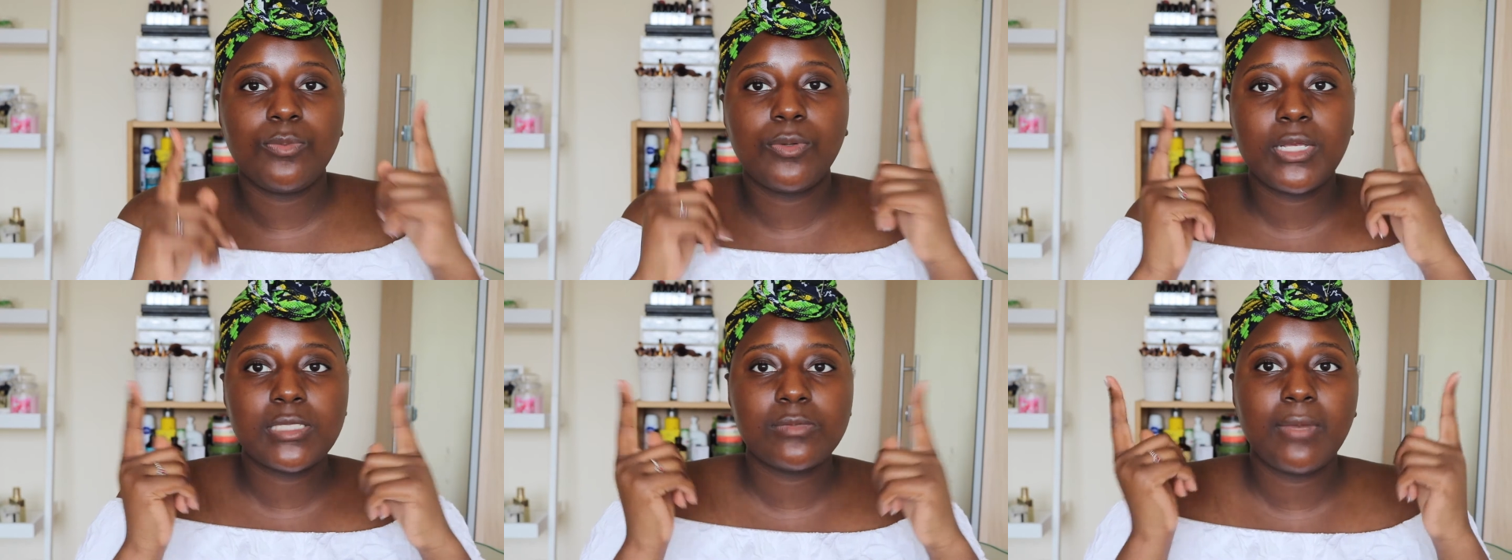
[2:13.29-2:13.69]

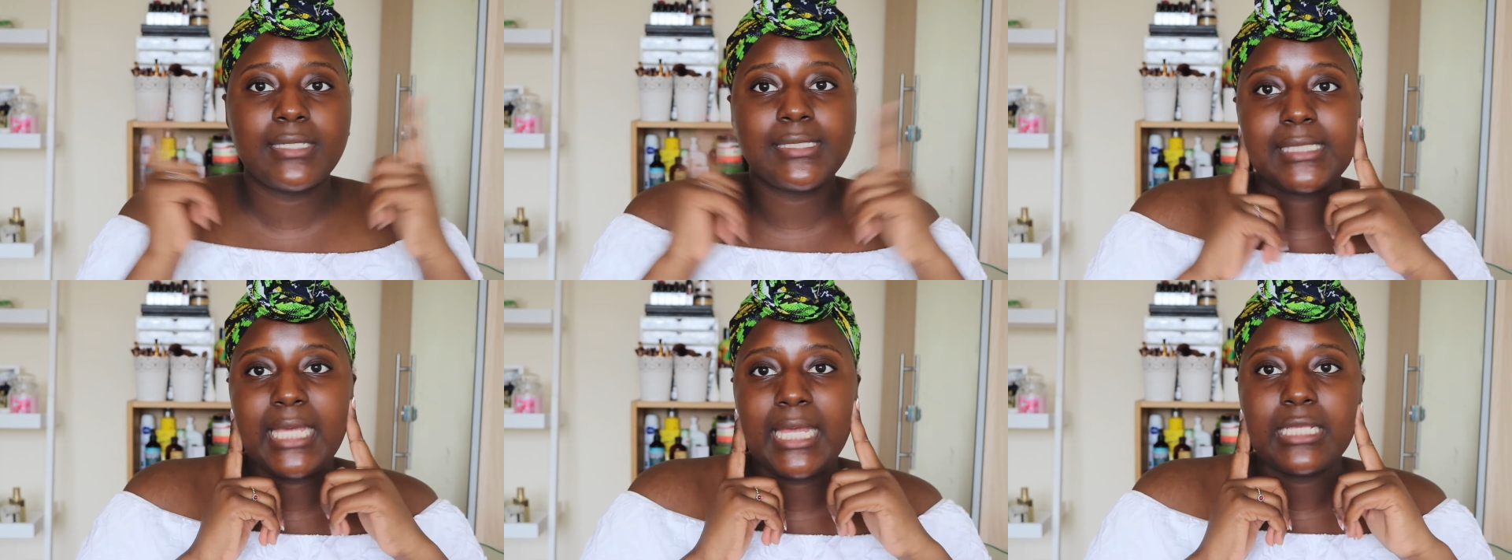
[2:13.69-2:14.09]
because my
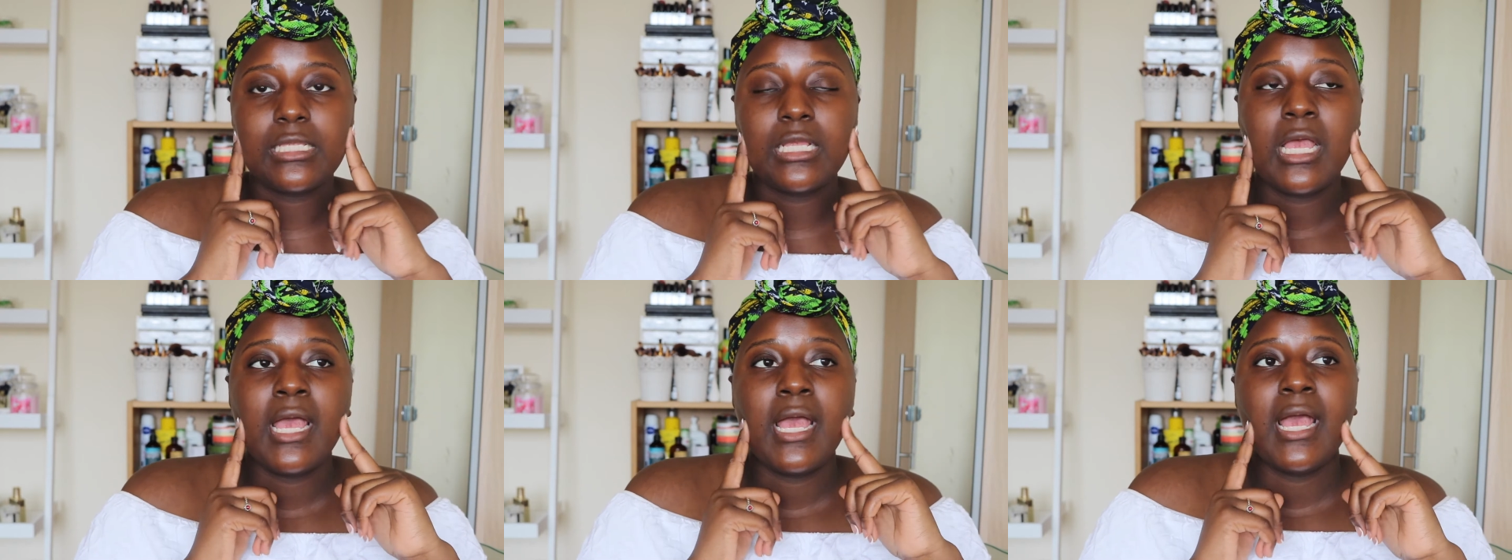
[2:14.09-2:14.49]

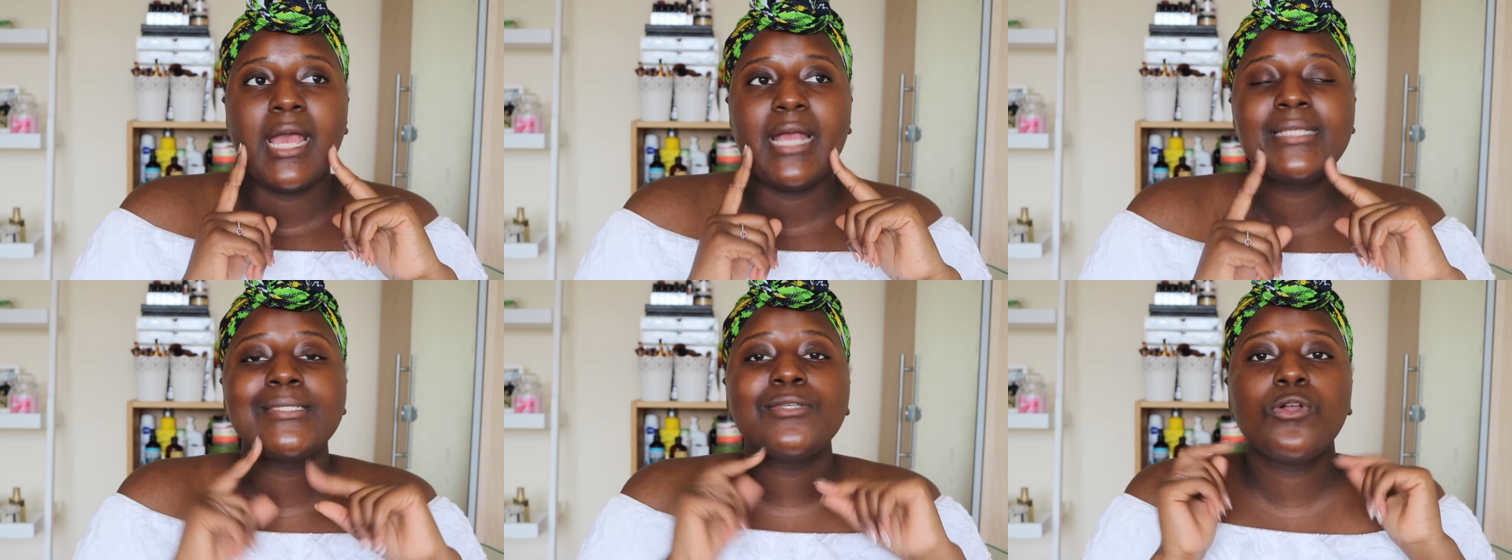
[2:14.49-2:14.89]
skin,
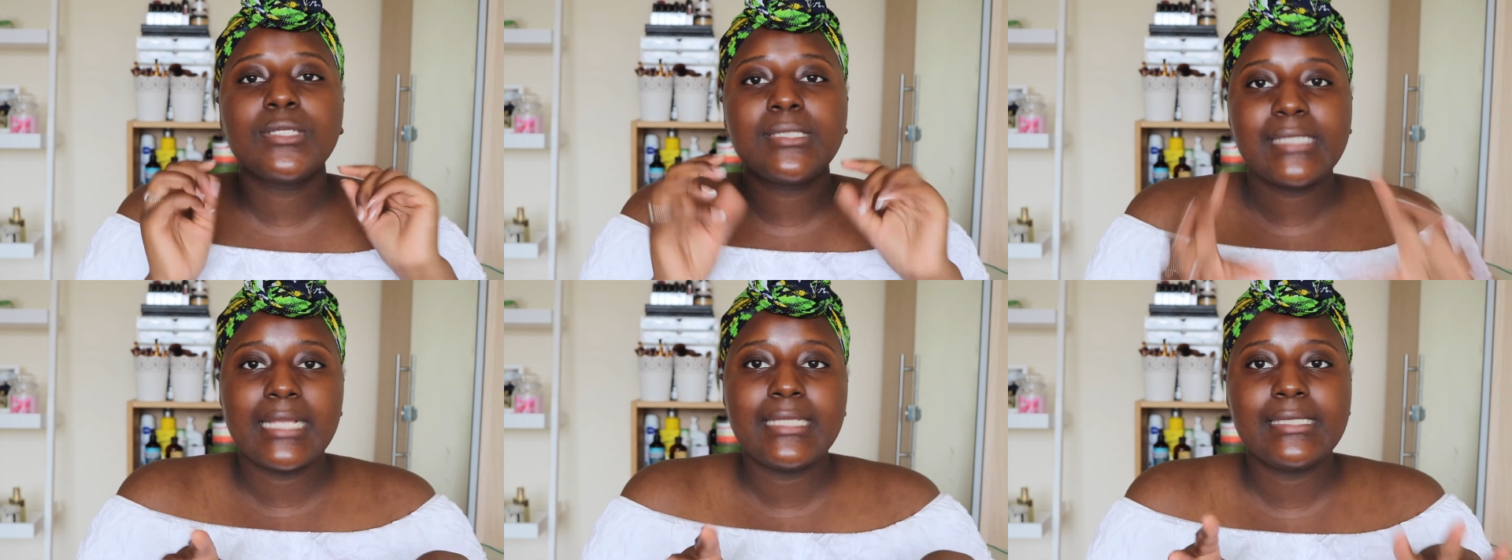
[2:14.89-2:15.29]
it's
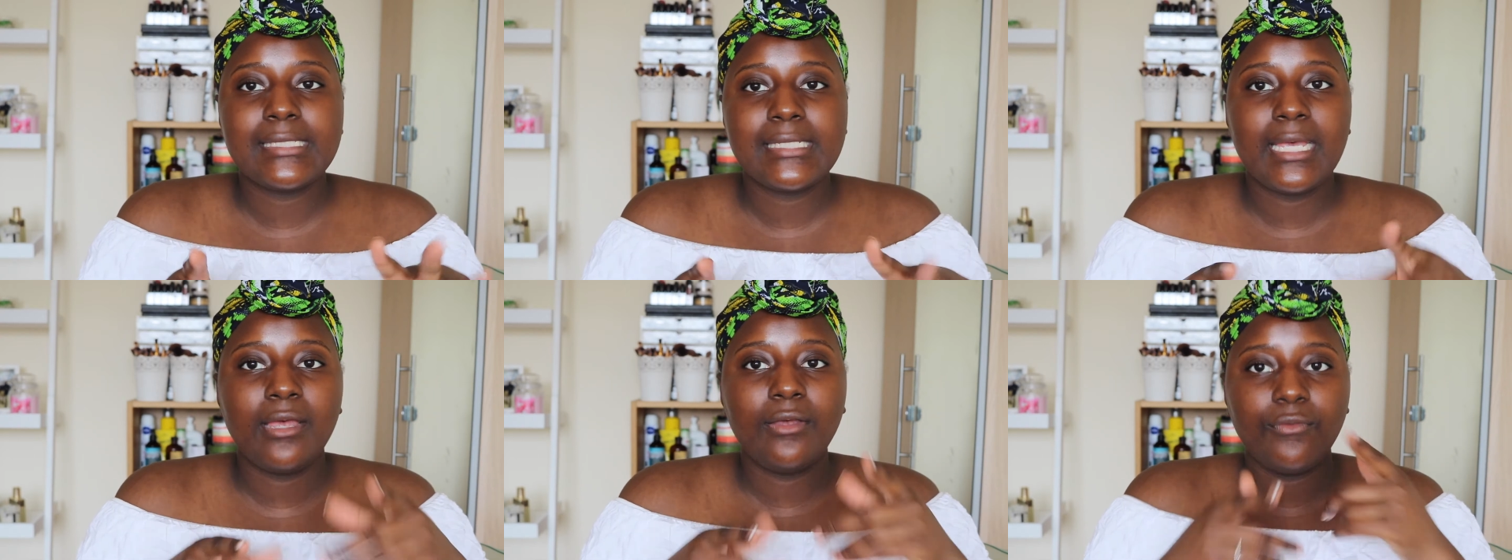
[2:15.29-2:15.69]
not
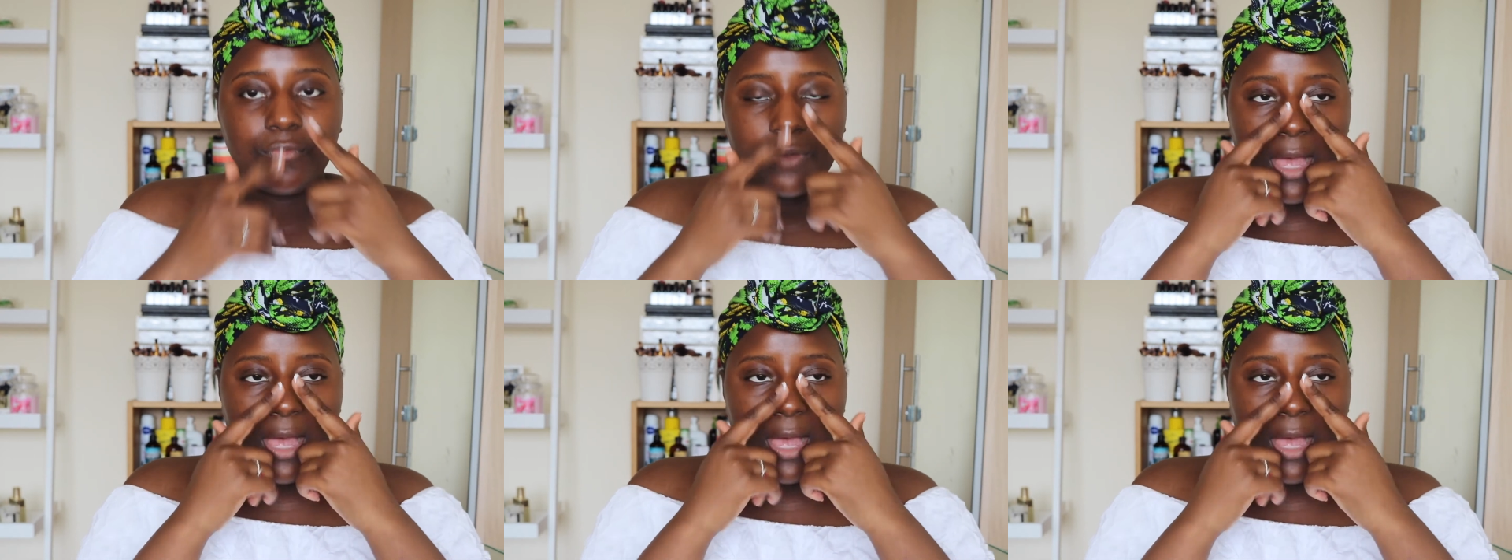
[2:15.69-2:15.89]
sensitive.